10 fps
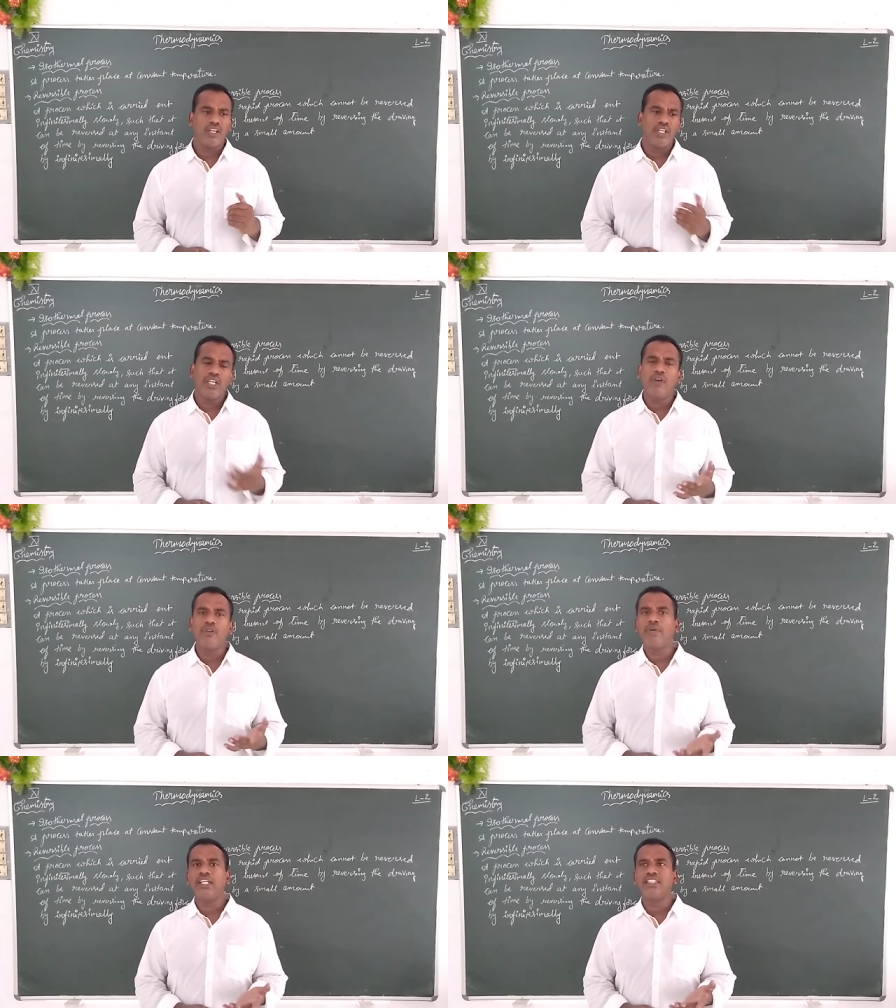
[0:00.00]
Now
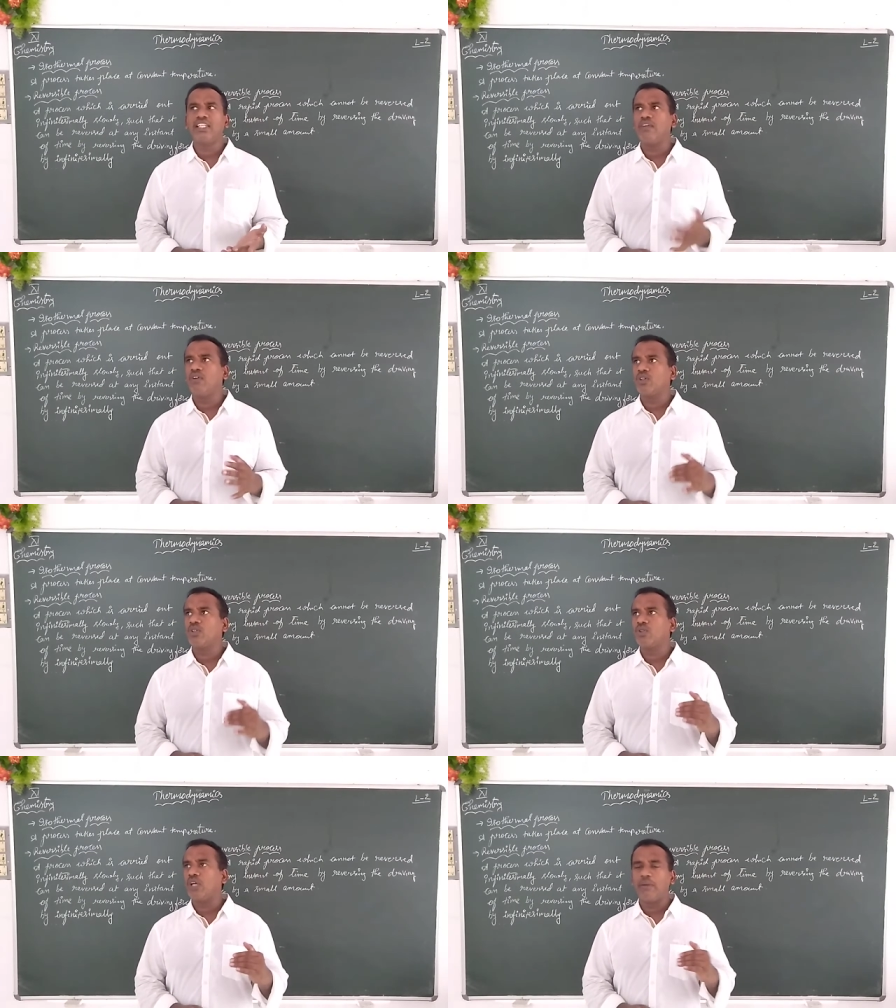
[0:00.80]
imagine I
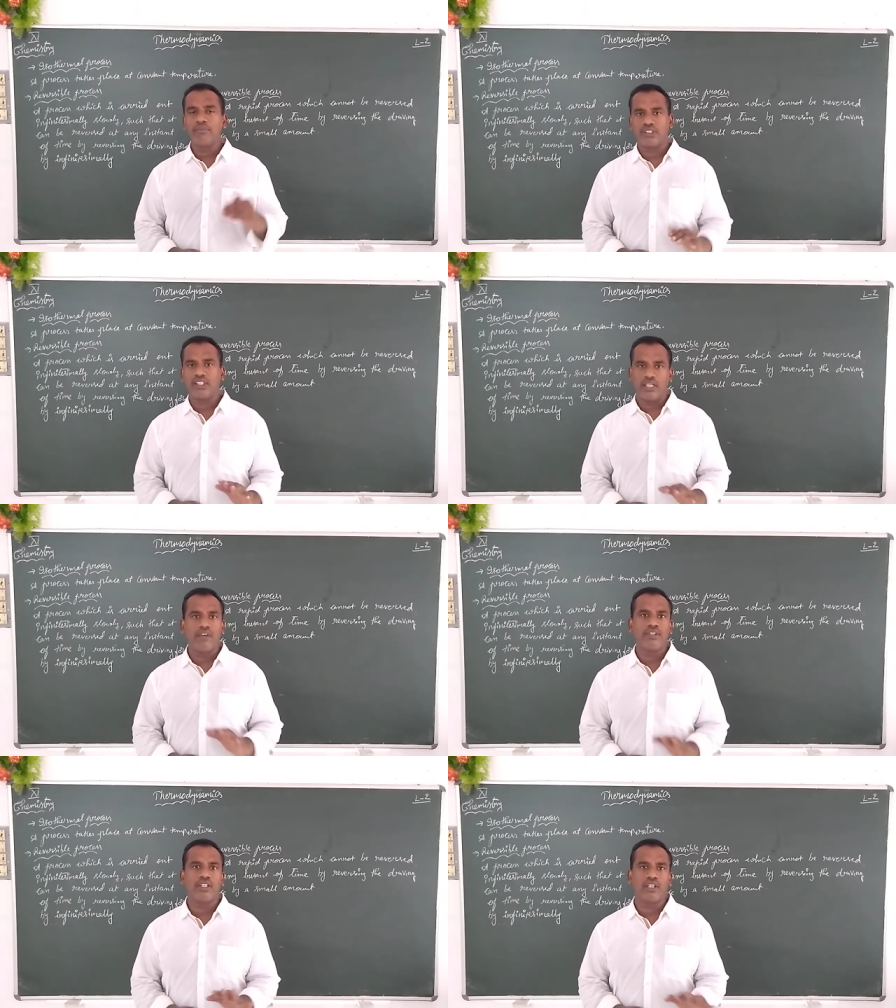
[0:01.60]
am
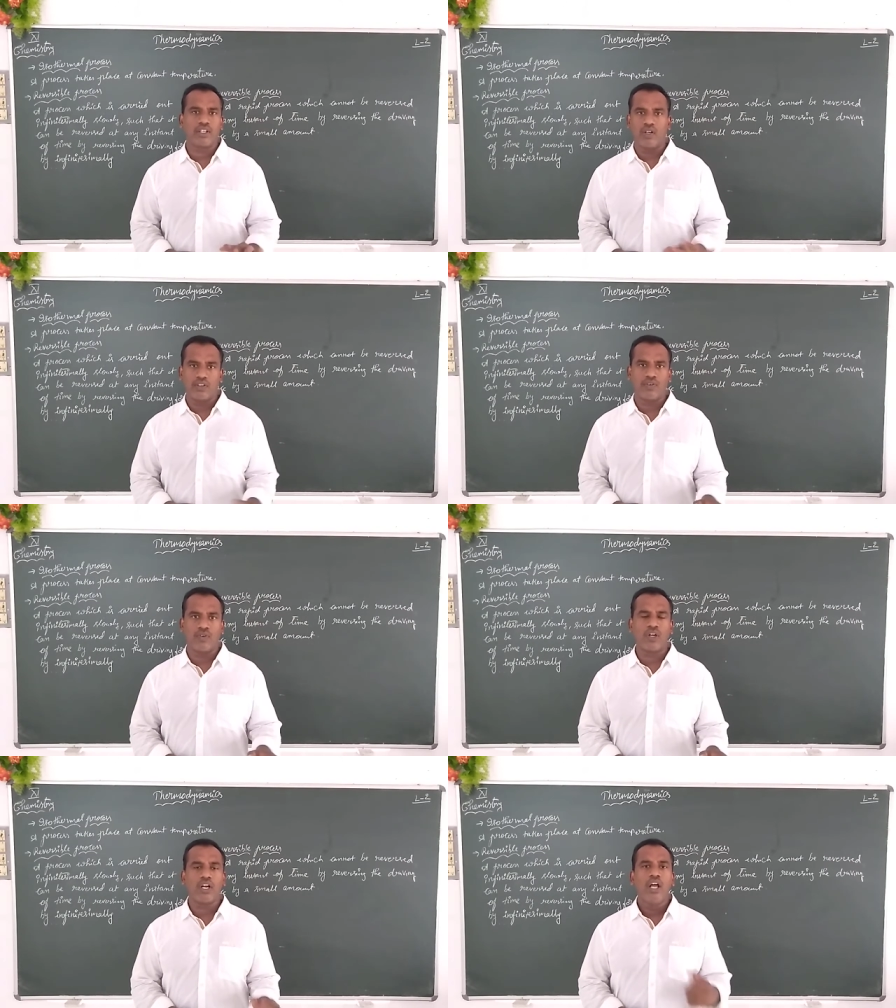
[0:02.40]
now in the ground
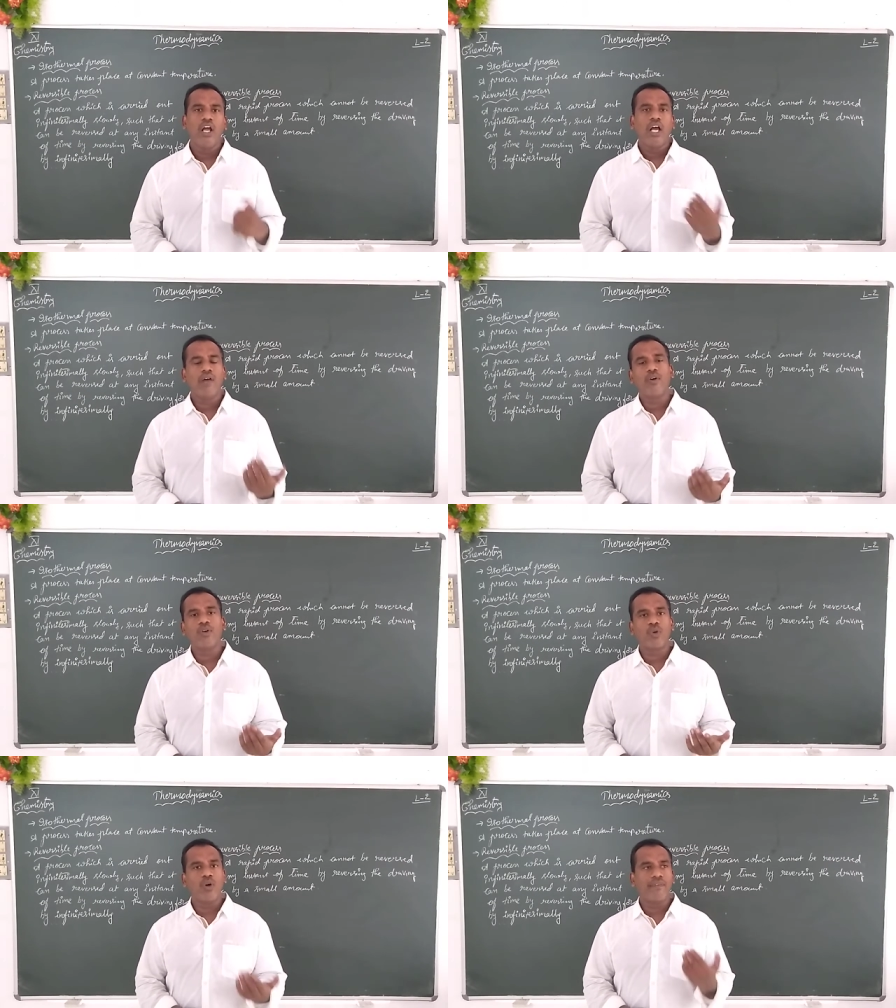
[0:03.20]
floor. I
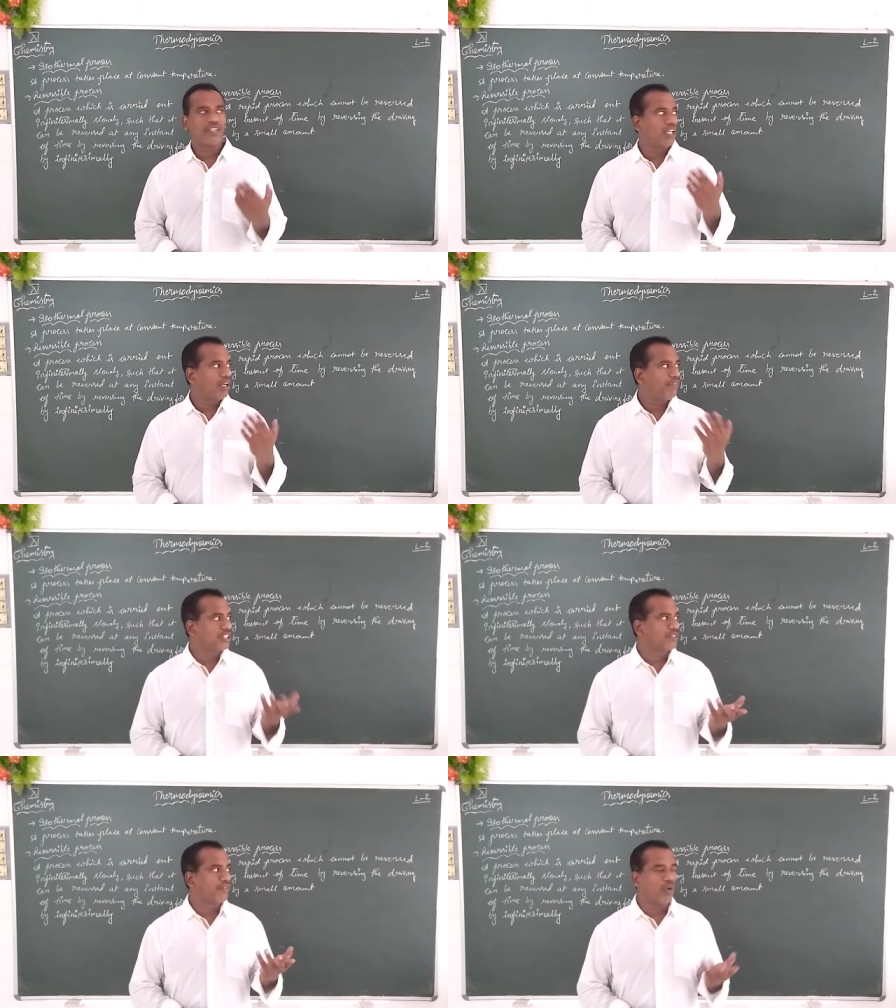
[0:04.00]
want to go for the
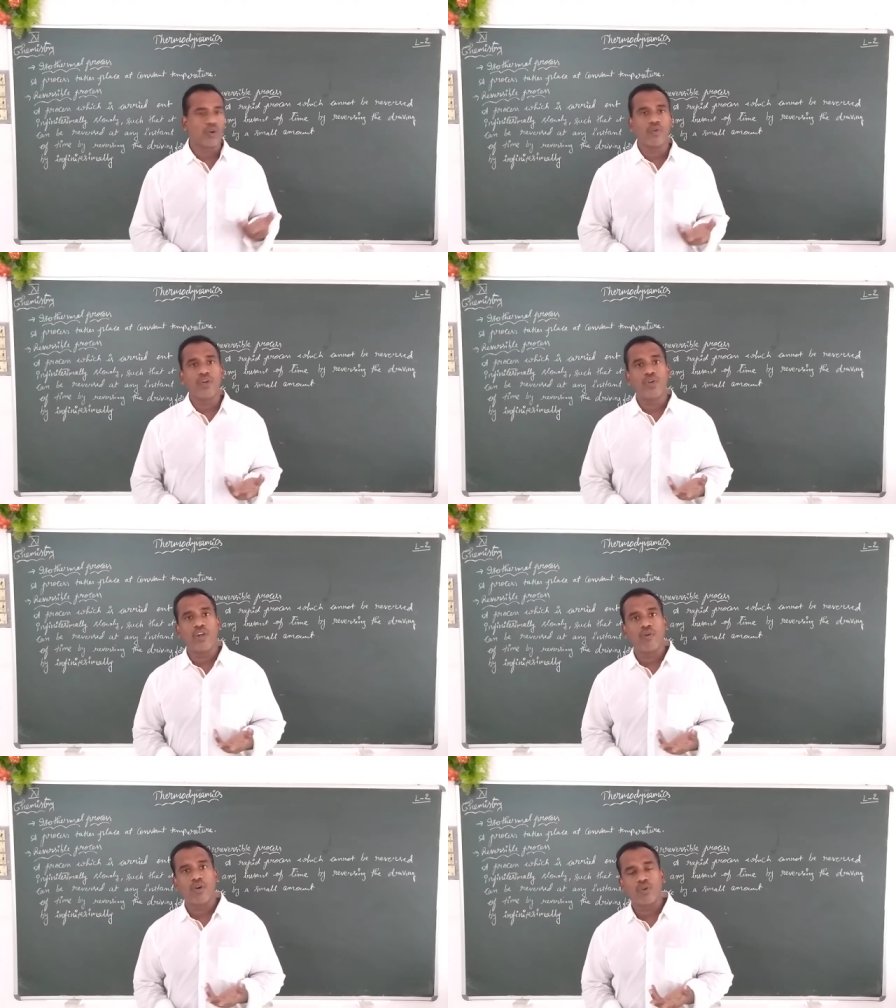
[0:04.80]
first floor. Where do
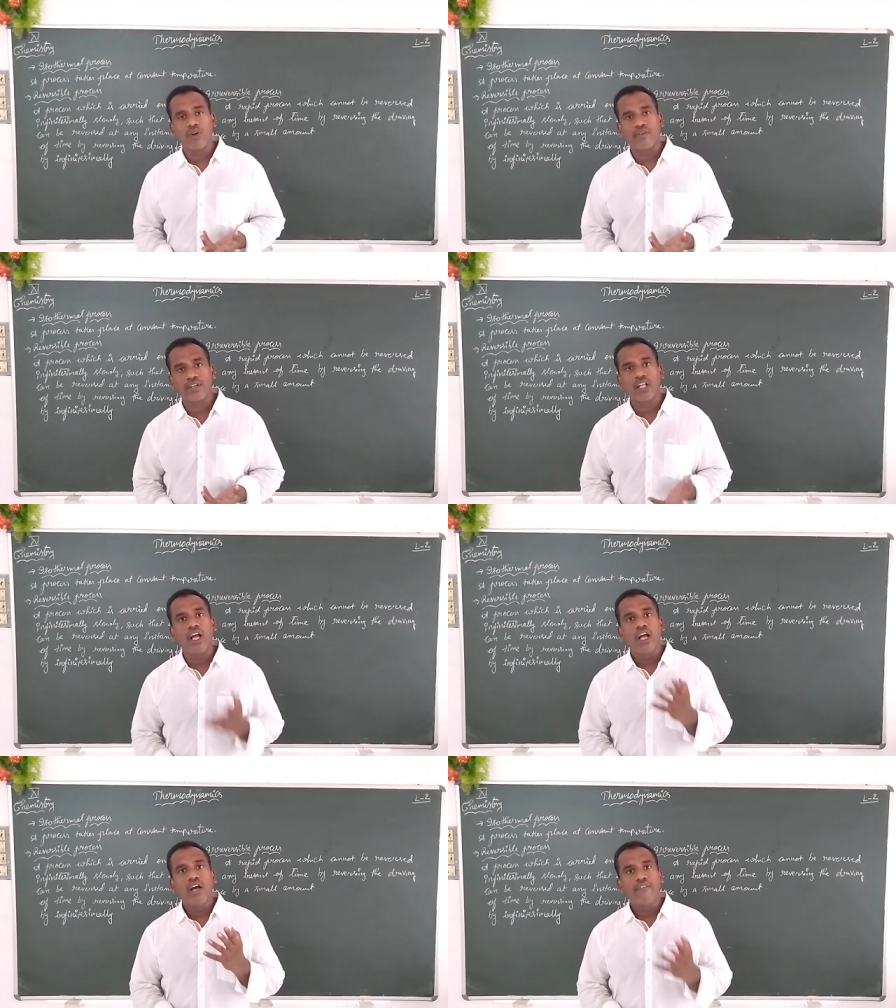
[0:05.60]
I want to go for the
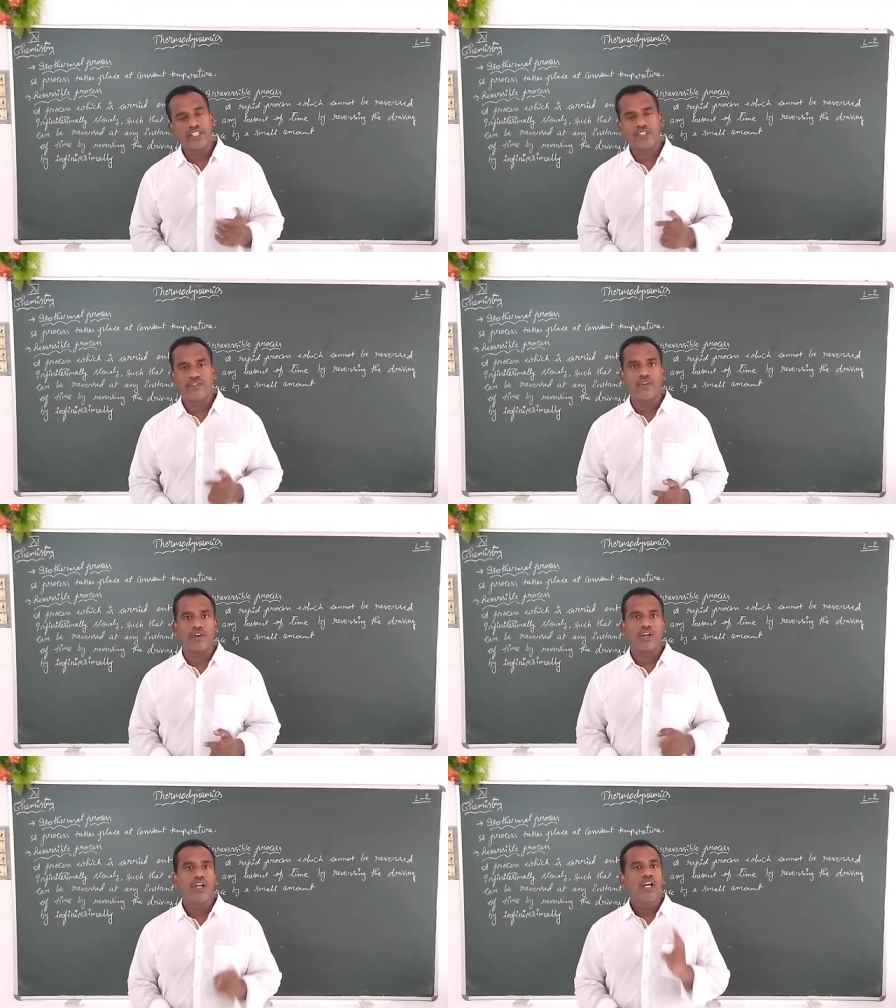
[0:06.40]
first floor?
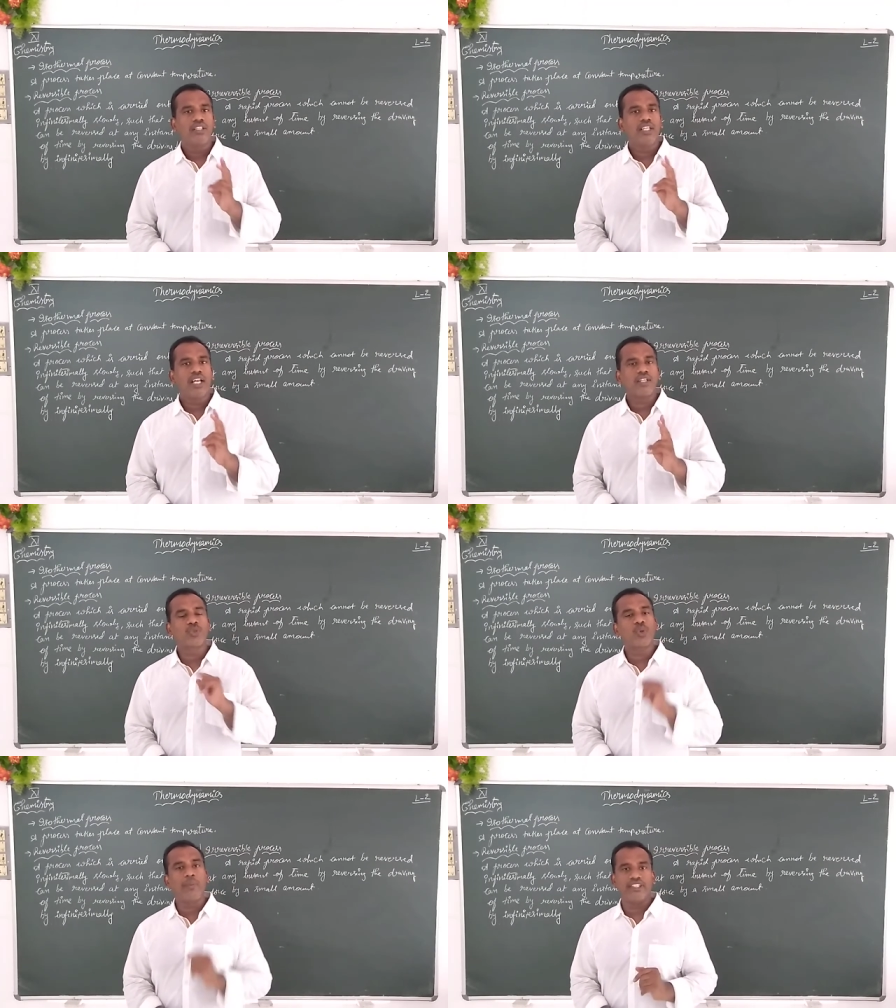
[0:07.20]
There are
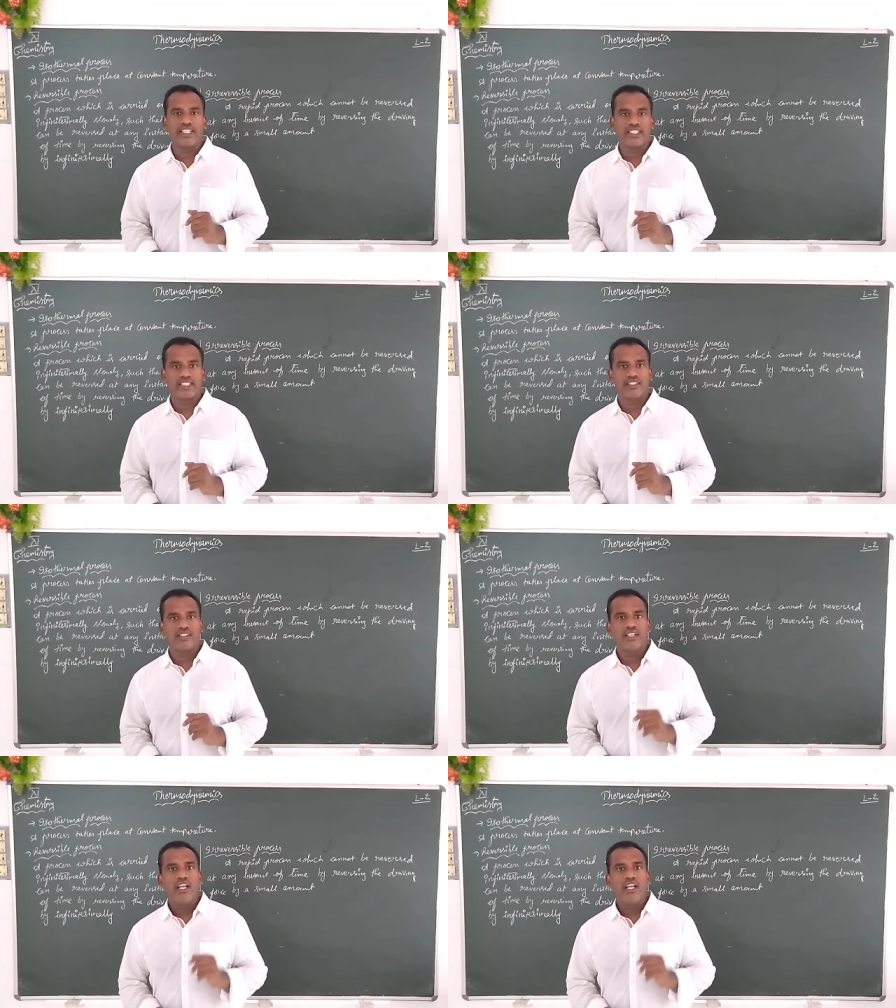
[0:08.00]
2 methods.